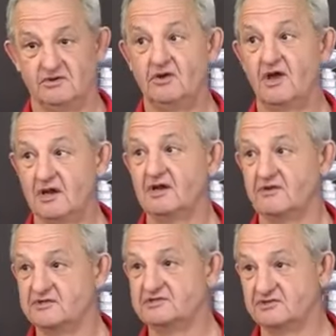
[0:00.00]
got to get
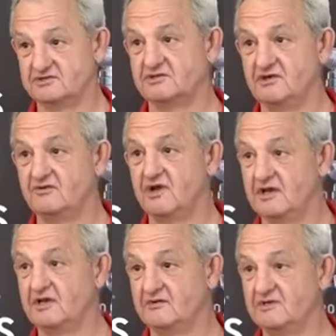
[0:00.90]
results, or you run
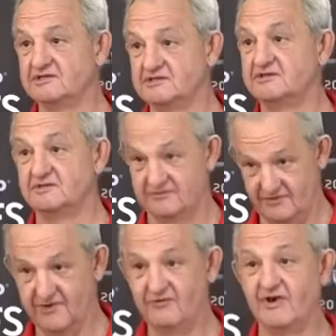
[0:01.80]
out of
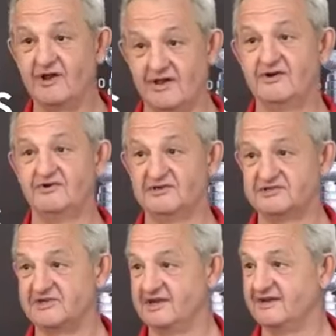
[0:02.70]
real
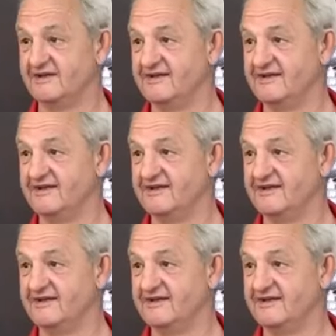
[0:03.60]
estate.